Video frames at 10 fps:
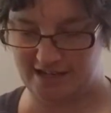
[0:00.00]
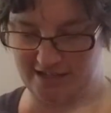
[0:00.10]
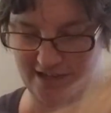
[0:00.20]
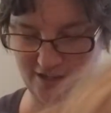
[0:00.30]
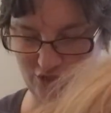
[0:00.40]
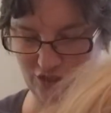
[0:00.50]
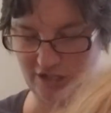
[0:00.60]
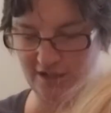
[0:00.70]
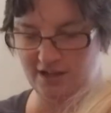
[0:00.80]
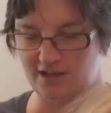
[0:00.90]
as I
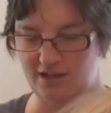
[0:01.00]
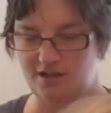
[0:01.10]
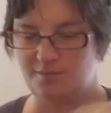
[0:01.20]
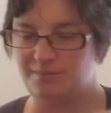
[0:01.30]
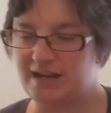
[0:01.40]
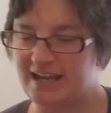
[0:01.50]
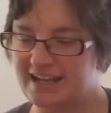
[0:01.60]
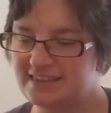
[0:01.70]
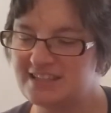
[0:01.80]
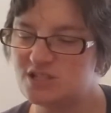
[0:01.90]
should, but I
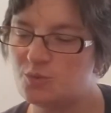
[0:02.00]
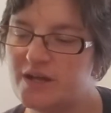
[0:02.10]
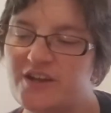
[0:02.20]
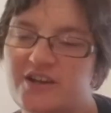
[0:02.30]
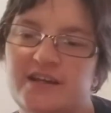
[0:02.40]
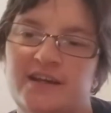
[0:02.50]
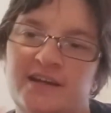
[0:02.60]
get these weird